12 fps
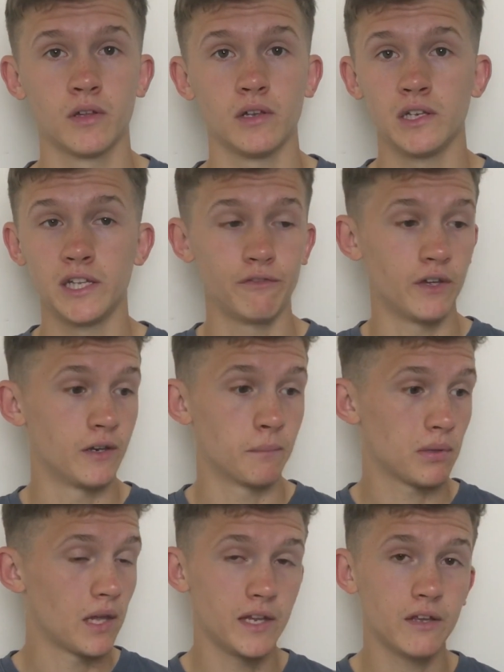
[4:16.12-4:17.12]
Leaving
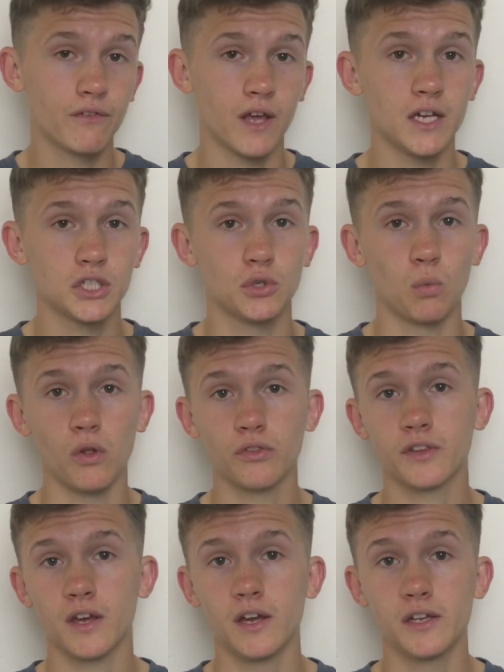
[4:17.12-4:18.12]
plenty of cash to one
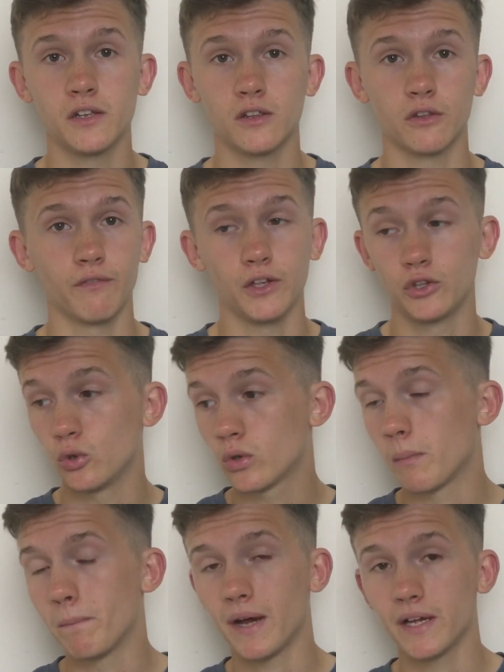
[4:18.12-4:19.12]
side so that you
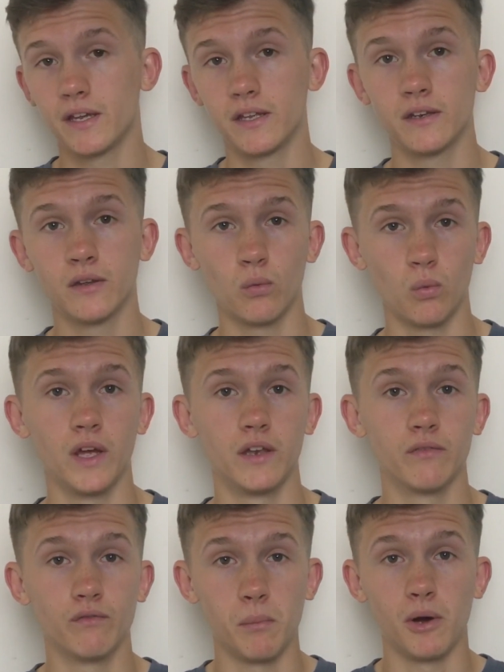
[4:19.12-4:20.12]
can buy in
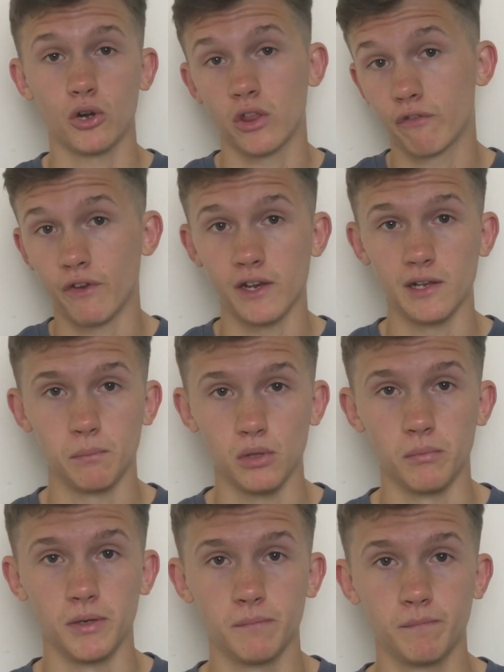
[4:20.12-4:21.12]
when the markets finally
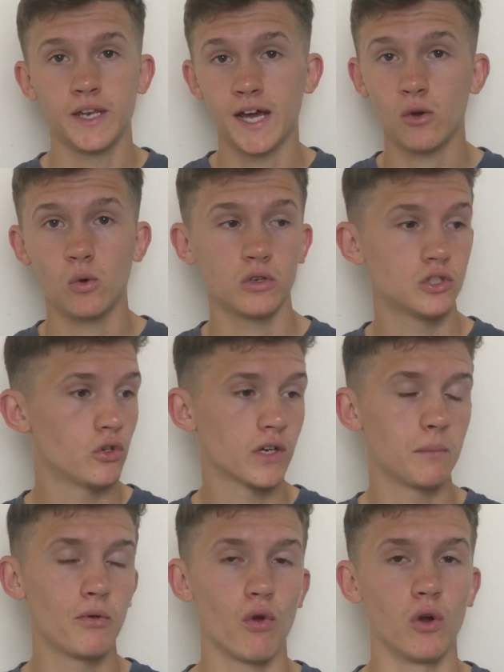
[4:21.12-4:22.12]
plummet. Now, don't
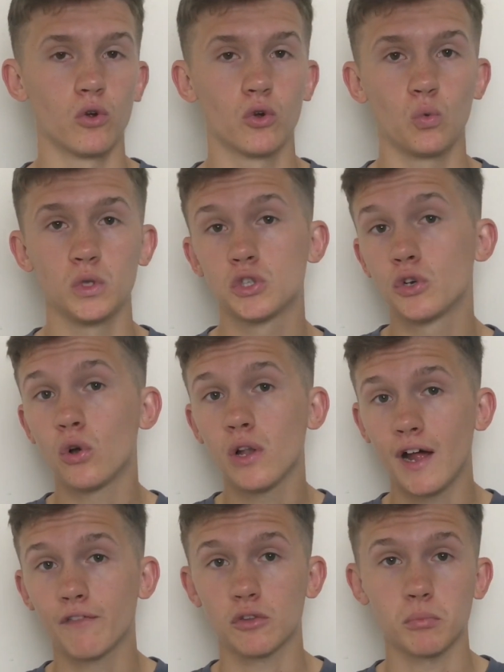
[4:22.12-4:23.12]
get me wrong, we should all
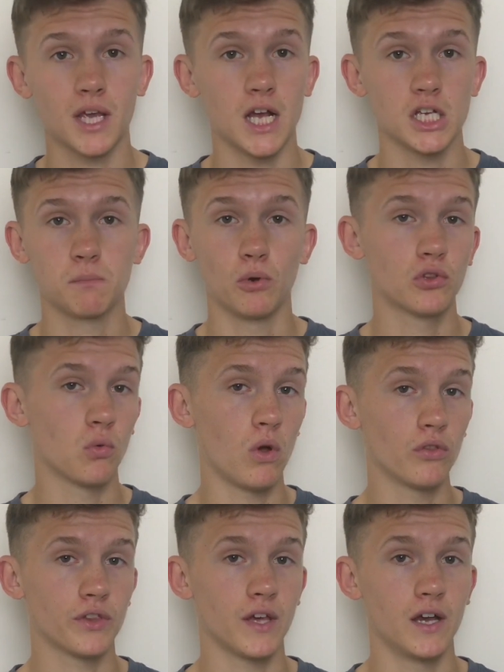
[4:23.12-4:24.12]
have some cash put to
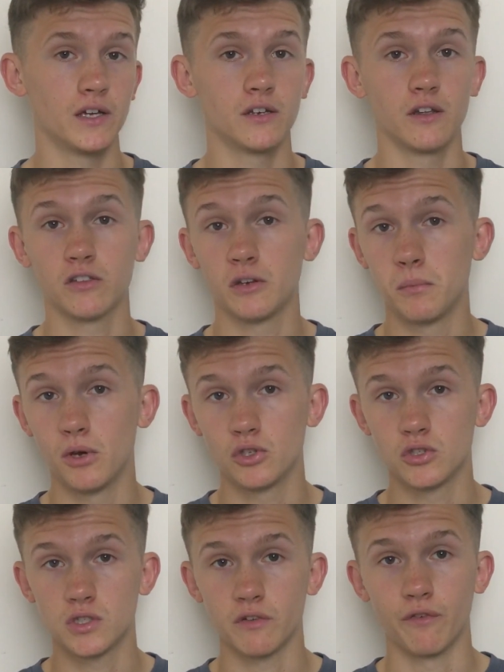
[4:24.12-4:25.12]
one side as an
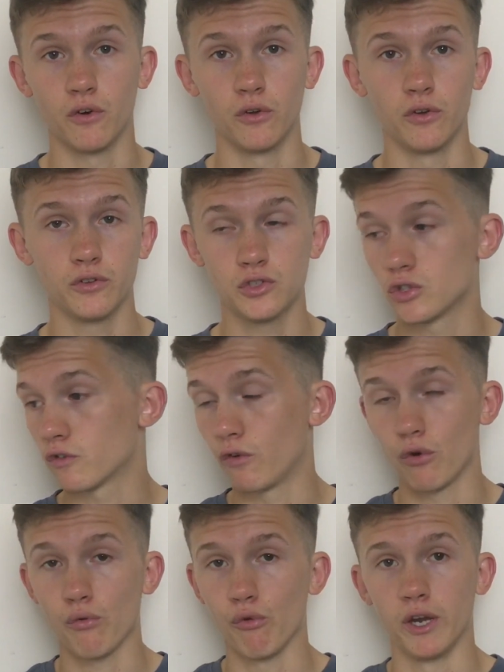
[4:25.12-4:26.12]
emergency fund just
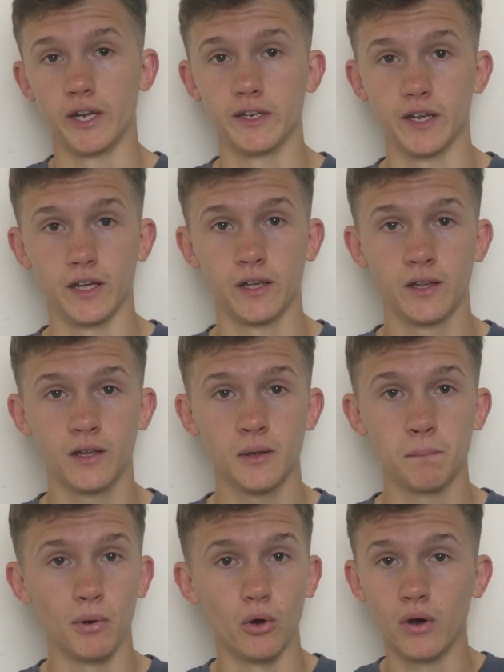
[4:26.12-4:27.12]
for a rainy day.
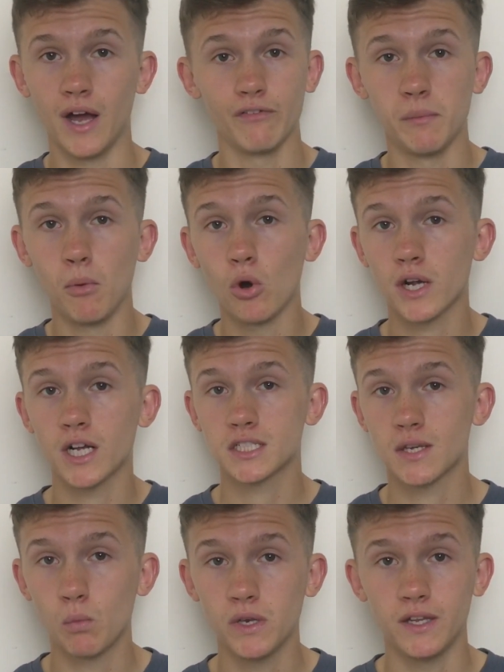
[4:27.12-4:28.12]
But having more cash
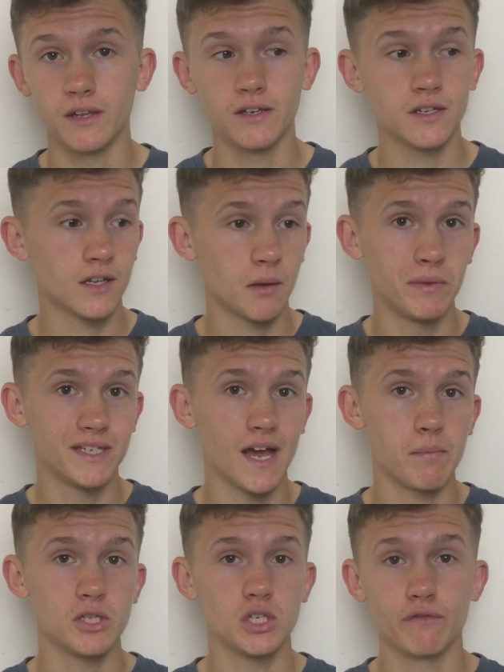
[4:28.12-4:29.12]
than we need can be
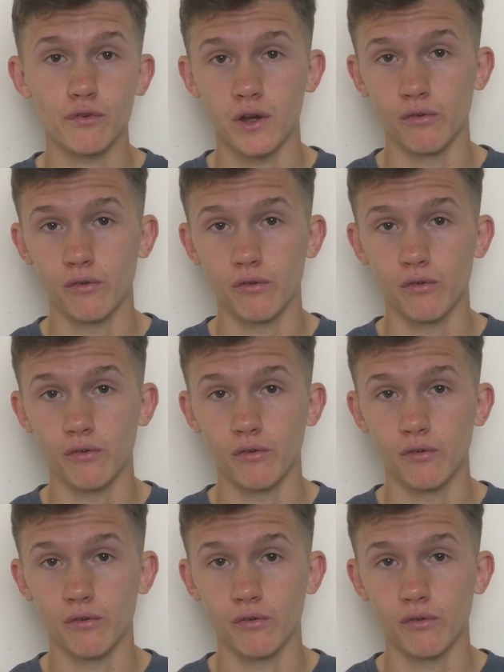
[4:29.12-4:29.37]
damaging for our